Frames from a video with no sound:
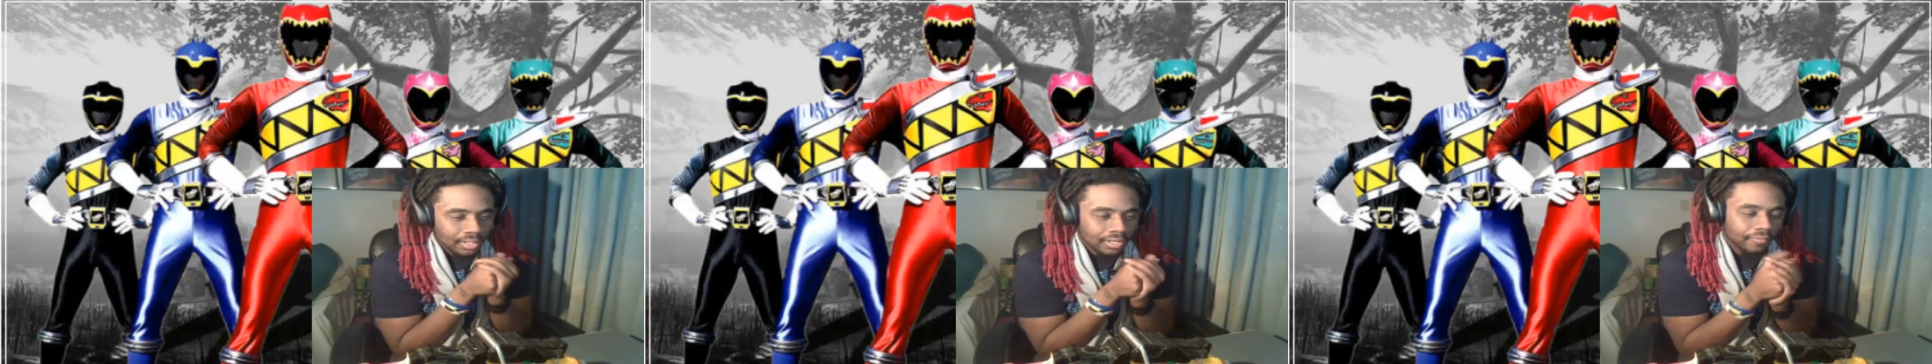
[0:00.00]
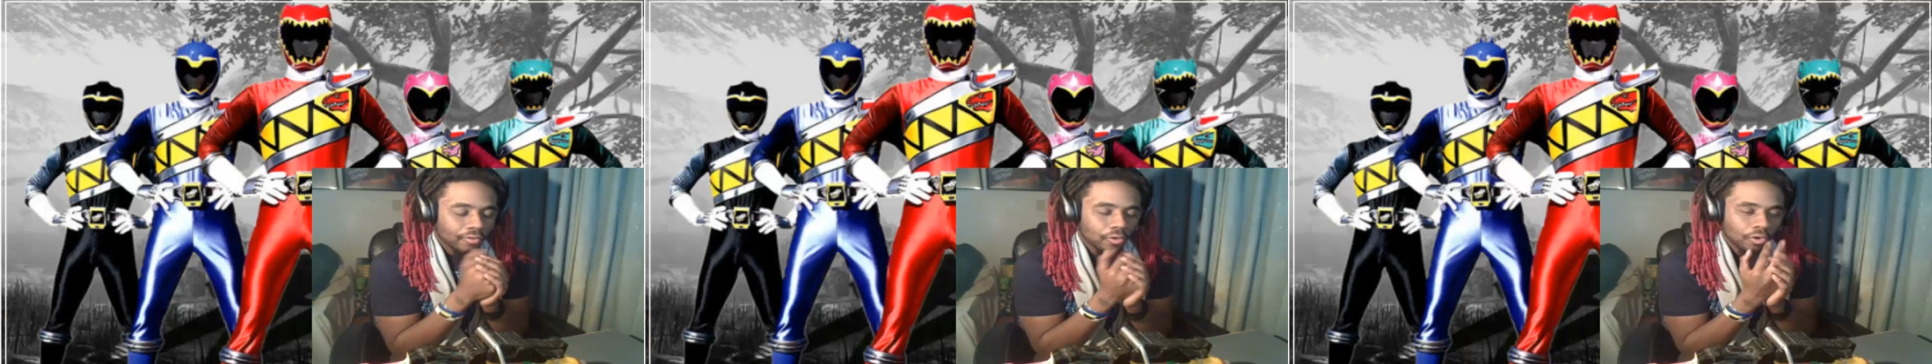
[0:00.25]

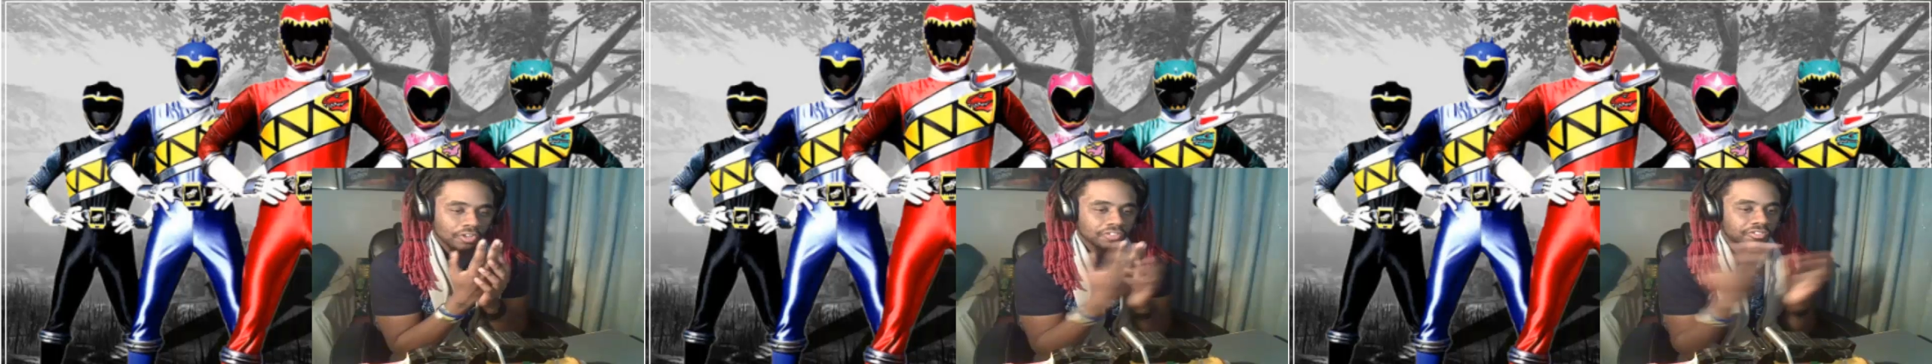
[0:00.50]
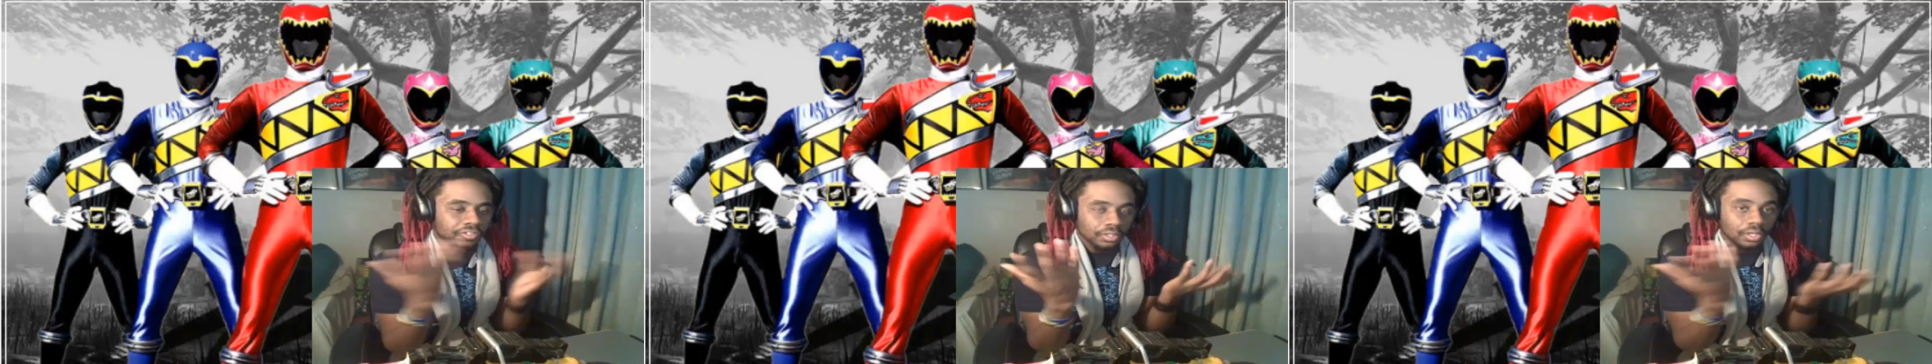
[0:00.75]
Then of
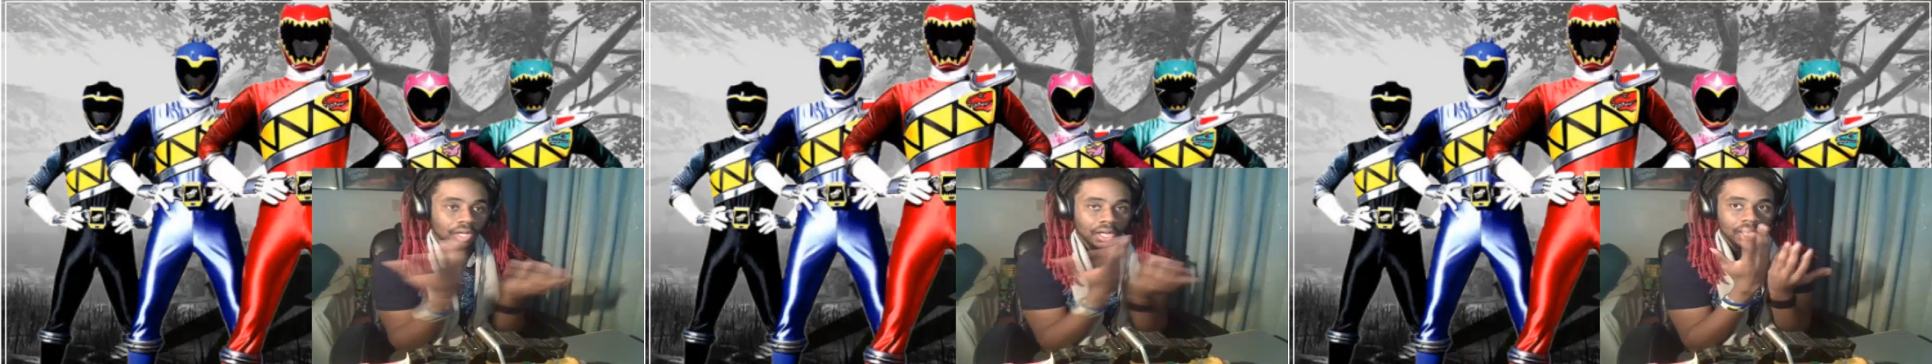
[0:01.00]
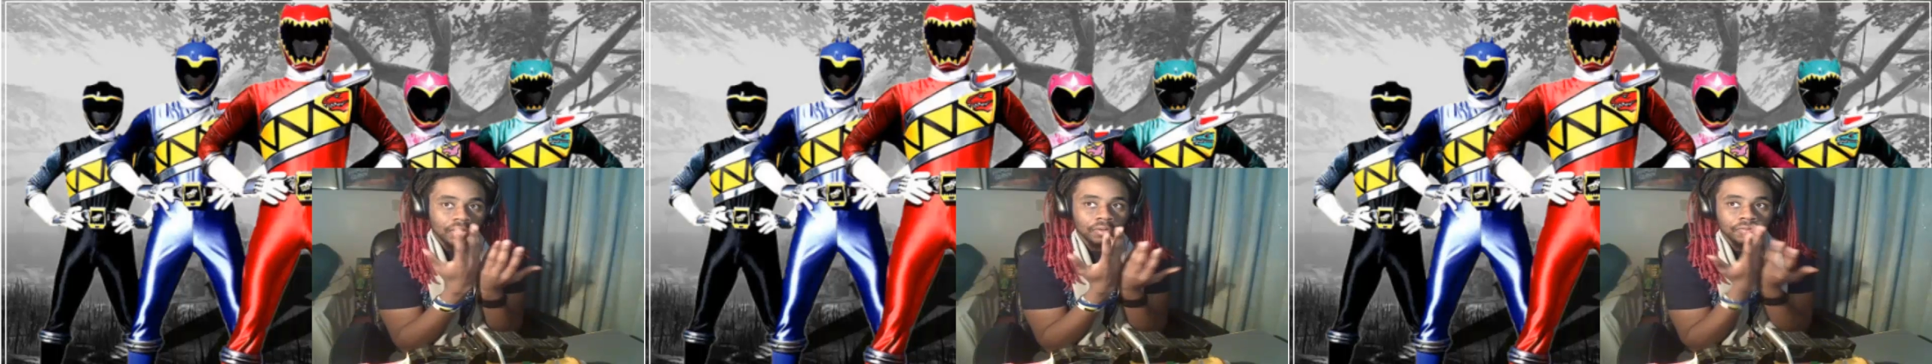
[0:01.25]
course,
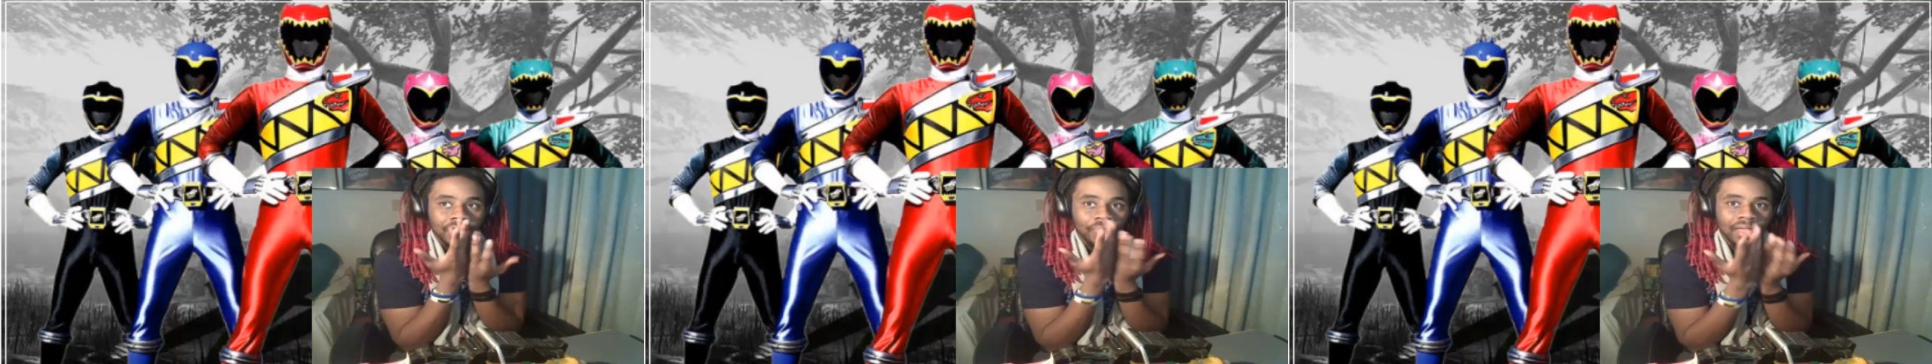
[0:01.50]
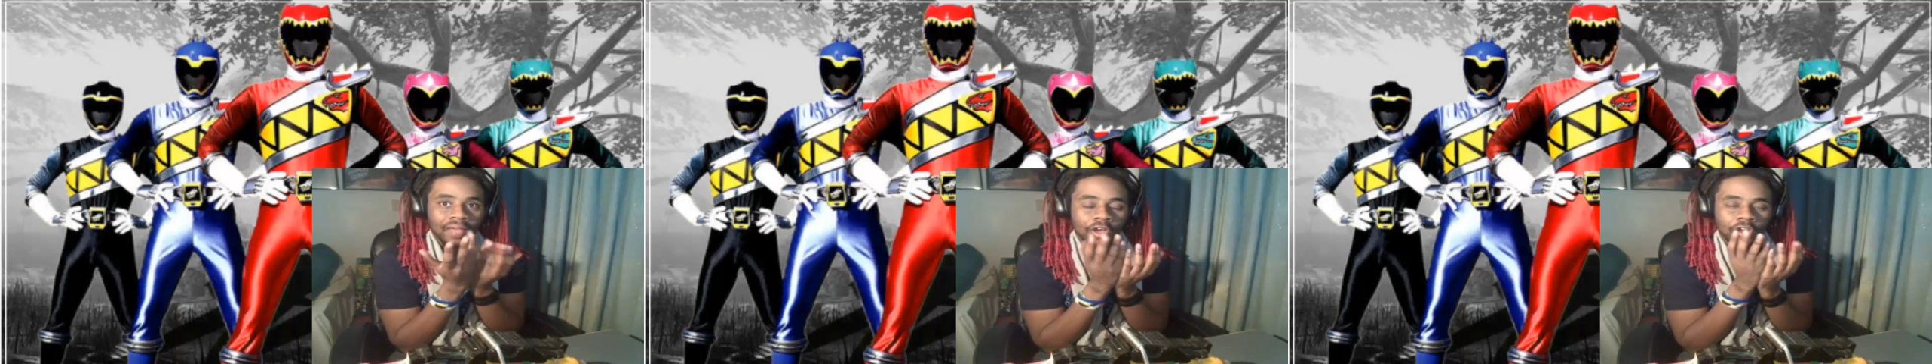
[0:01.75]
now
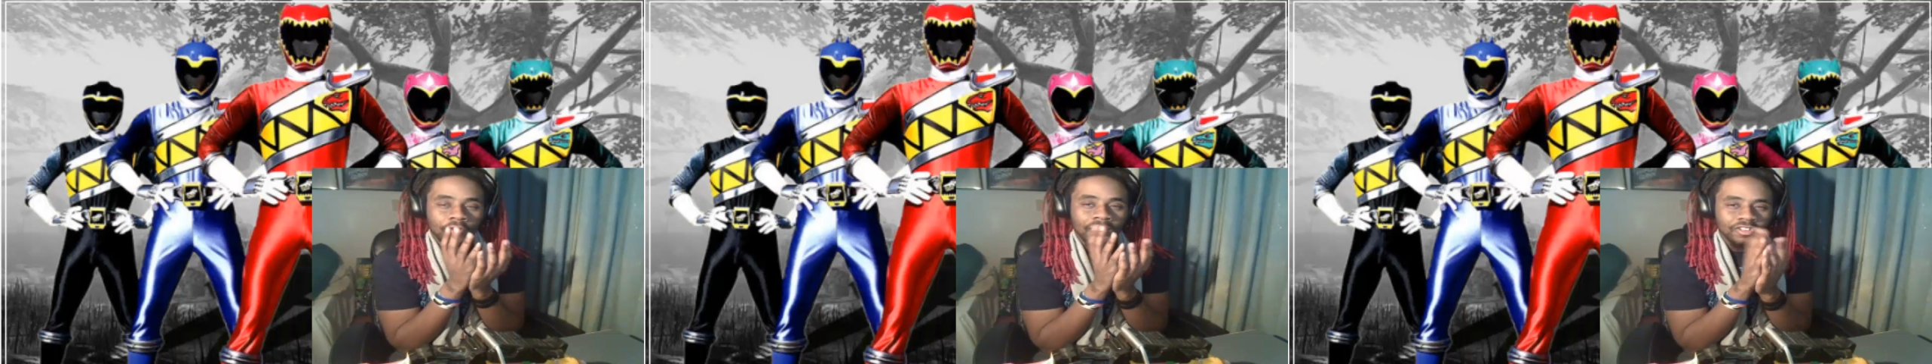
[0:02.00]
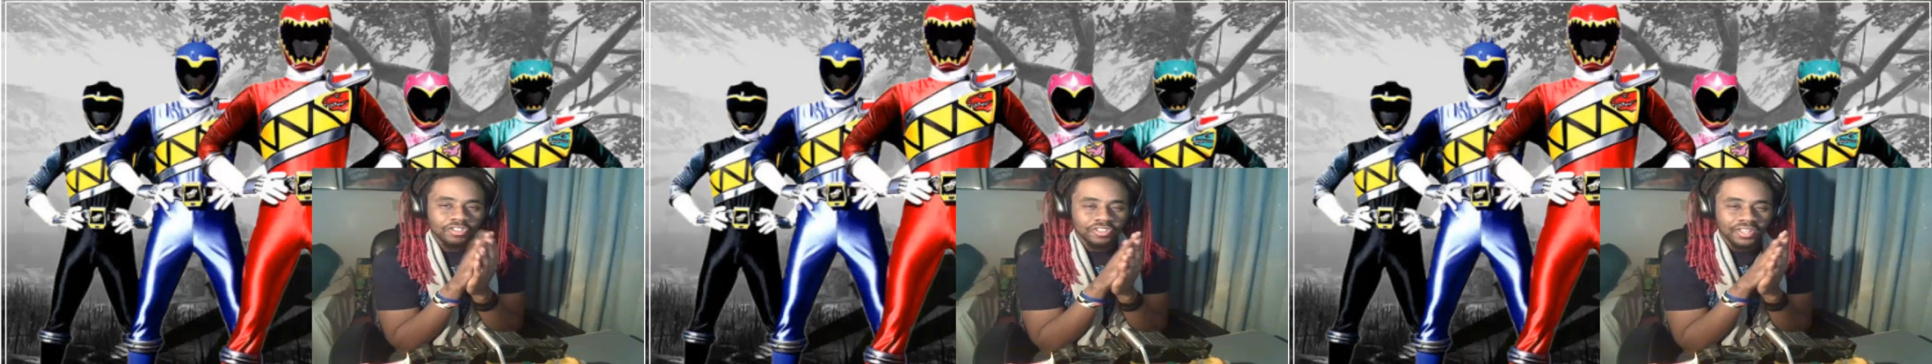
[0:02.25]
we have all the
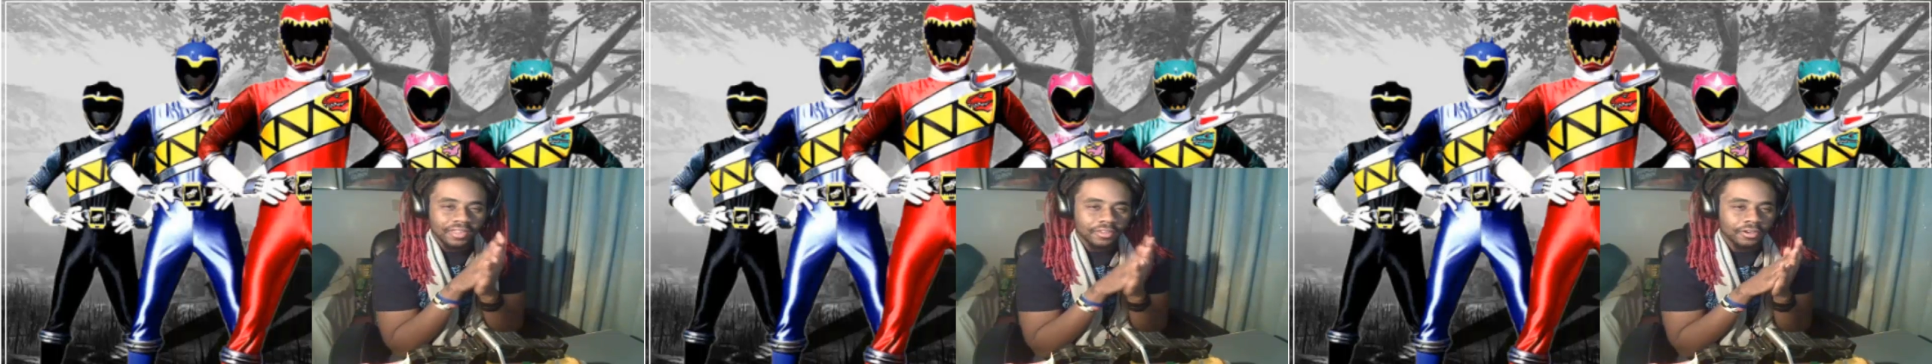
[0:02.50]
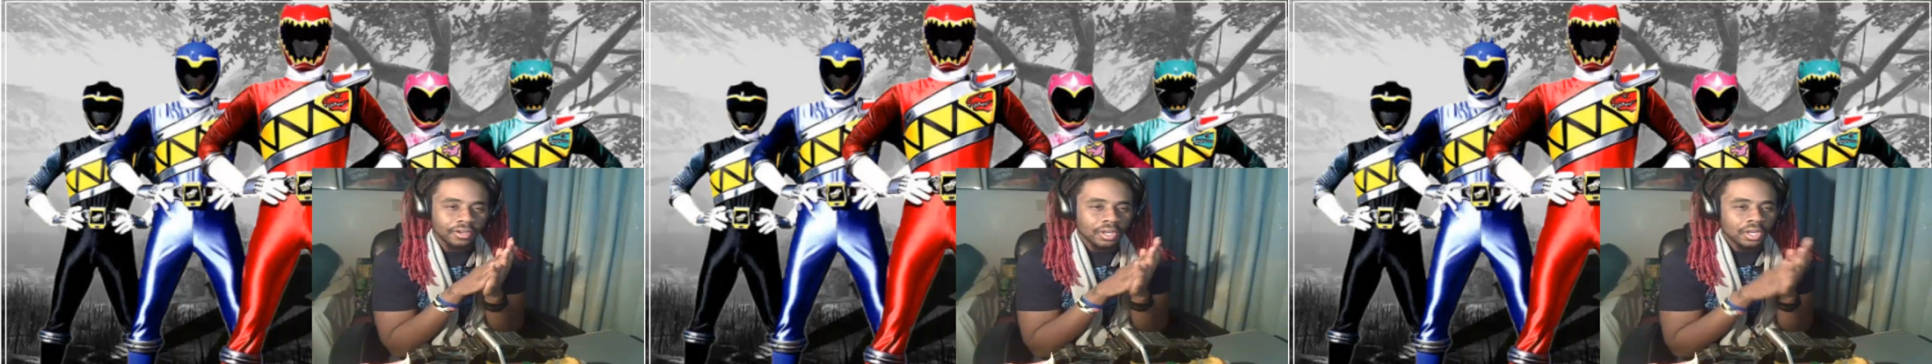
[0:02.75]
Rangers
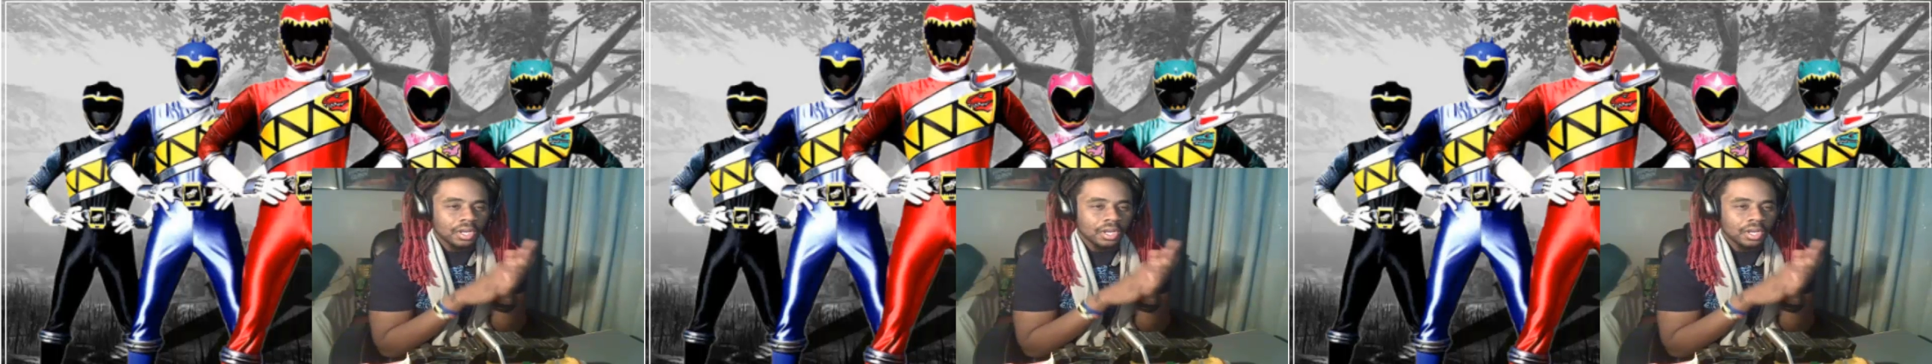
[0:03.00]
together.